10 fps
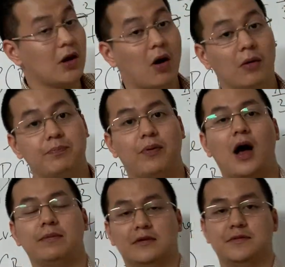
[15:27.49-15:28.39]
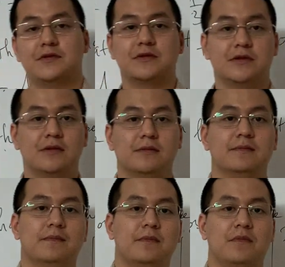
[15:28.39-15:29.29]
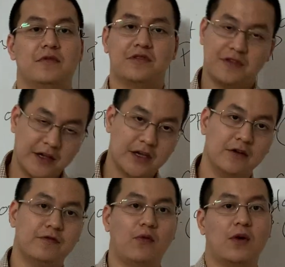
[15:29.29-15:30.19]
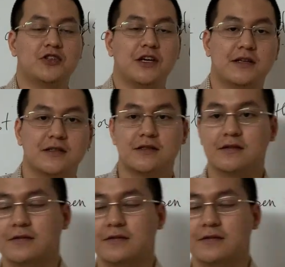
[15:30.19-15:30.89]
Hall problems. Thank you for watching this.